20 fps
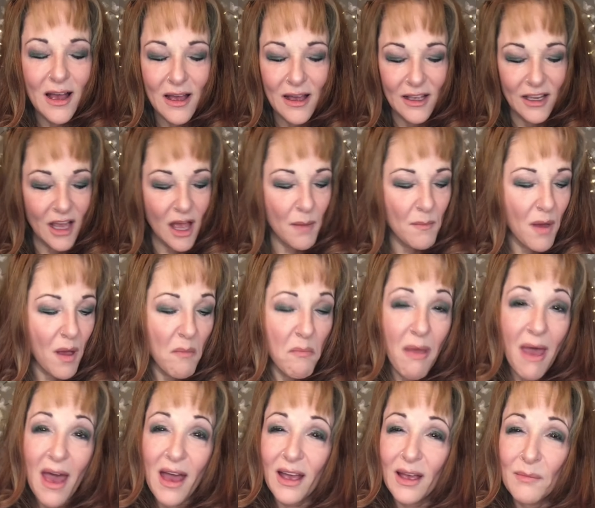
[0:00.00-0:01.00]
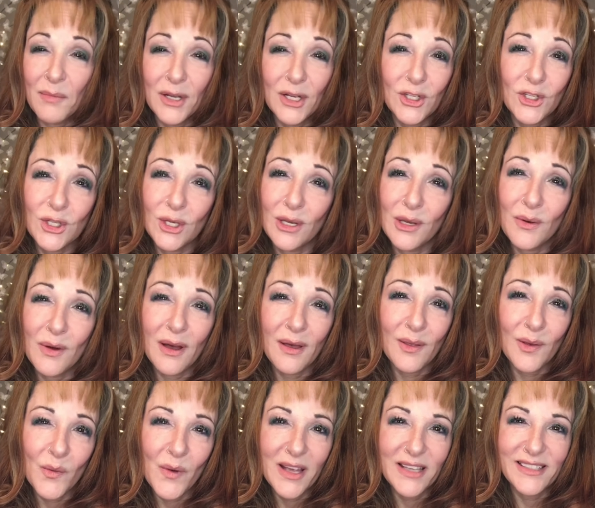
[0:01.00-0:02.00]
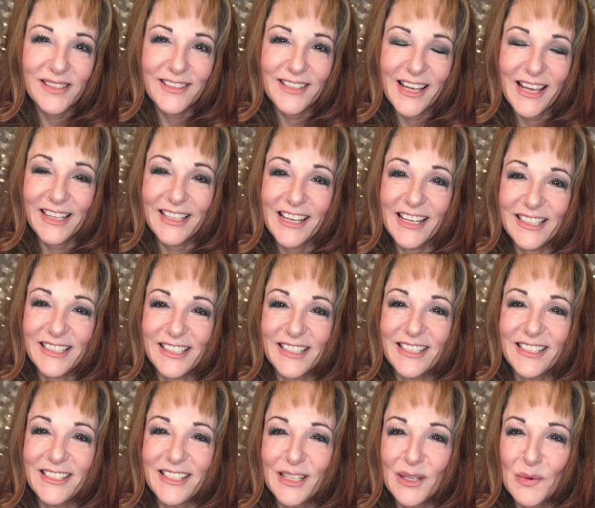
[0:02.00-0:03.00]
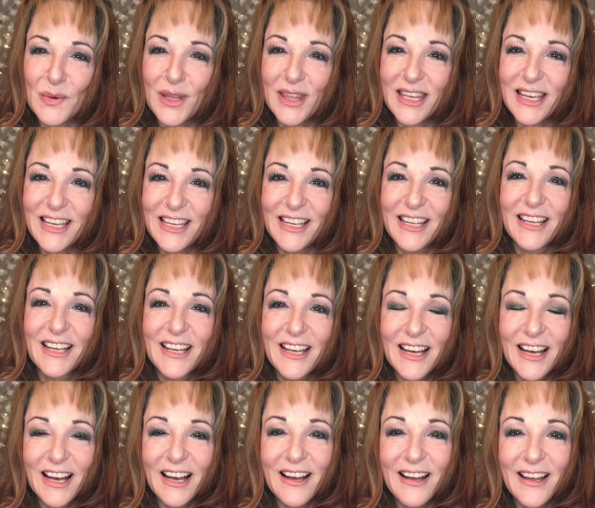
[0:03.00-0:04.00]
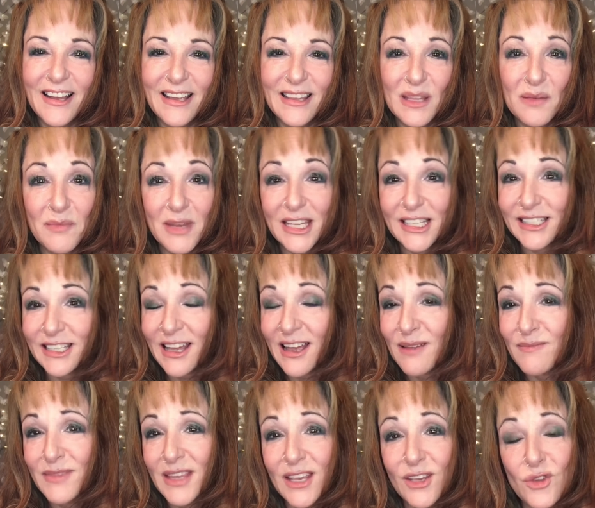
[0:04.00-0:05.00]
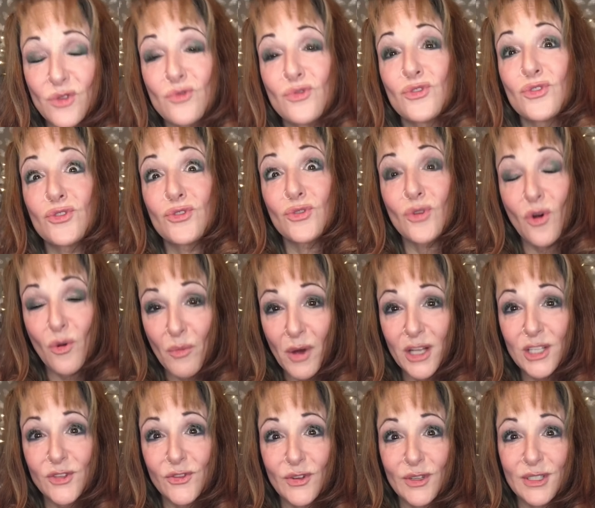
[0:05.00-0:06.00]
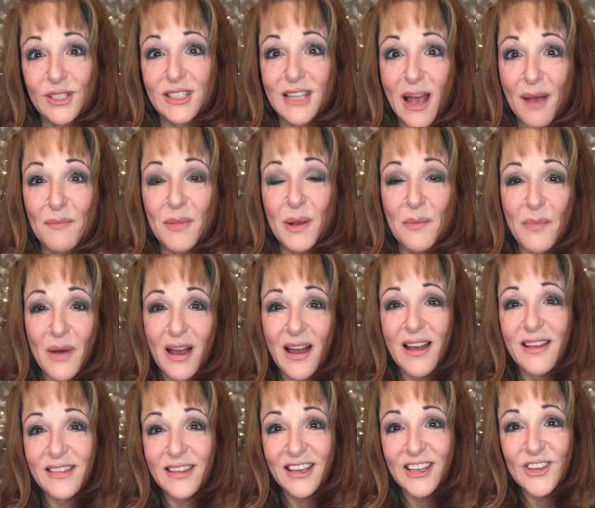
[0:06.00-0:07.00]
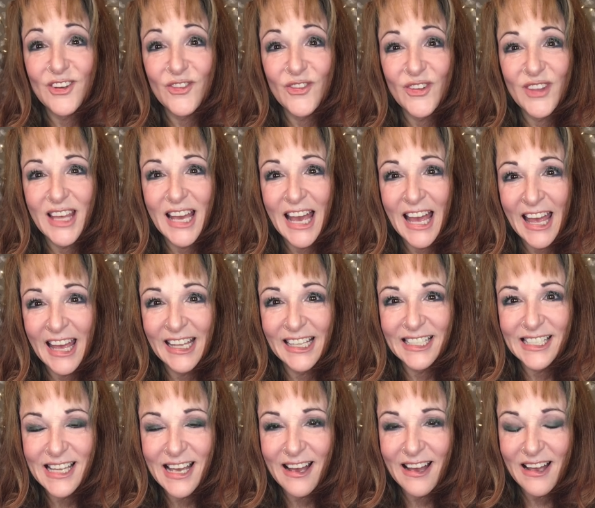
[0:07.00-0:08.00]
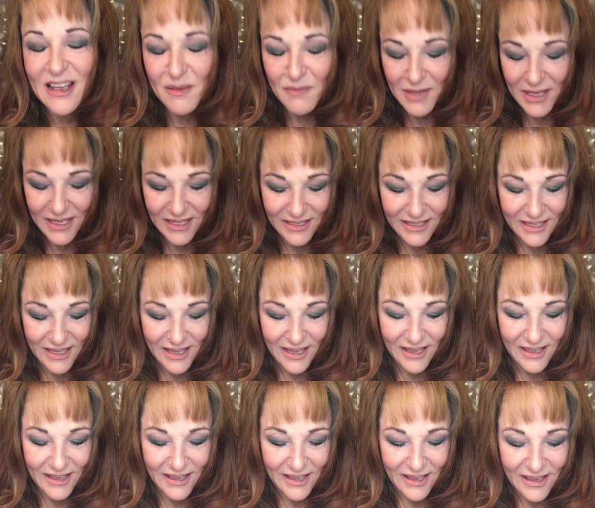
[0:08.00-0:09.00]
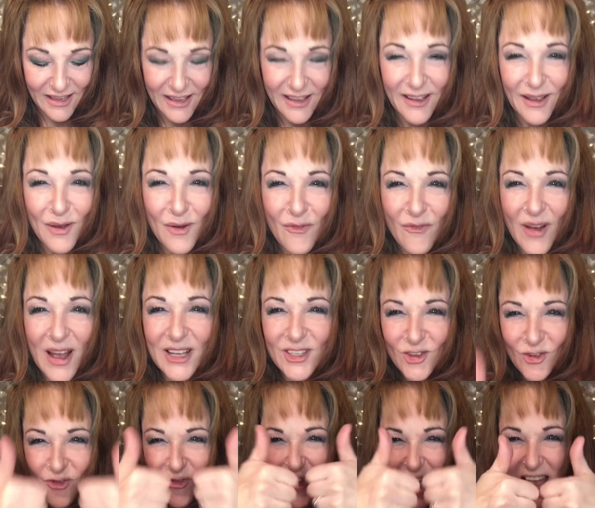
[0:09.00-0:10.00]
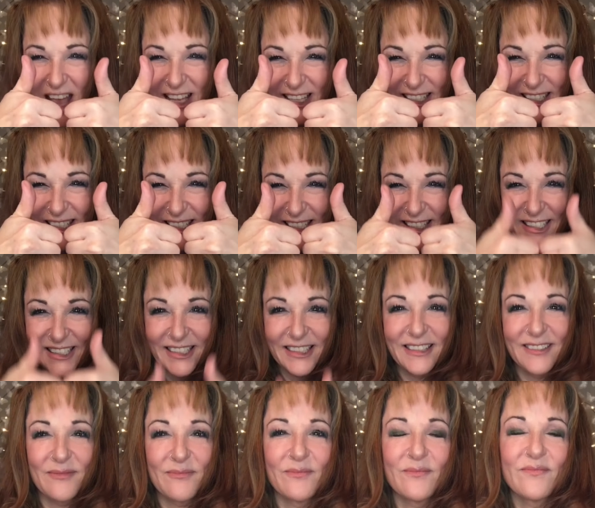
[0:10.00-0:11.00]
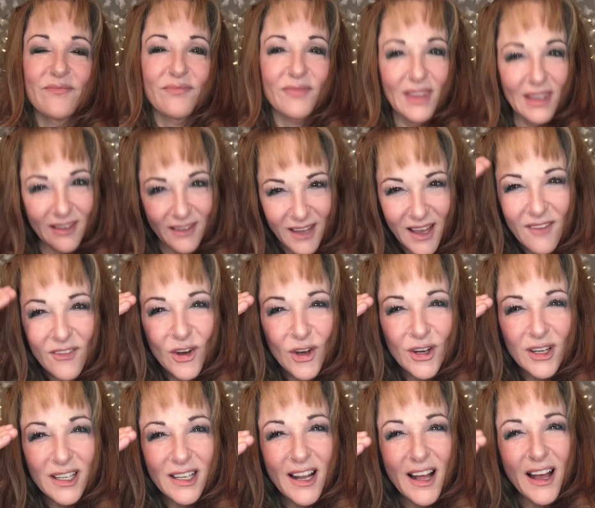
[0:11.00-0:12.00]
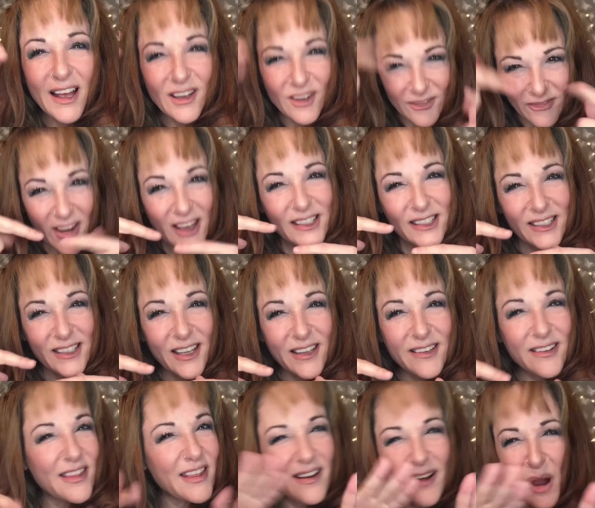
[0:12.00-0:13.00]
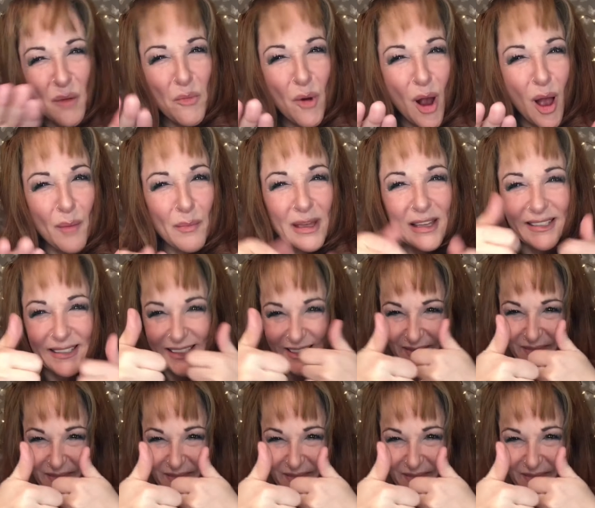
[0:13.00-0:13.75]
Come on back. I'm going to show you other ways and techniques to deal with it. In the meantime, thank you so much for stopping by. Thank you for the hang time, and go find your face. You have a hooded eye, your face is under there, I promise.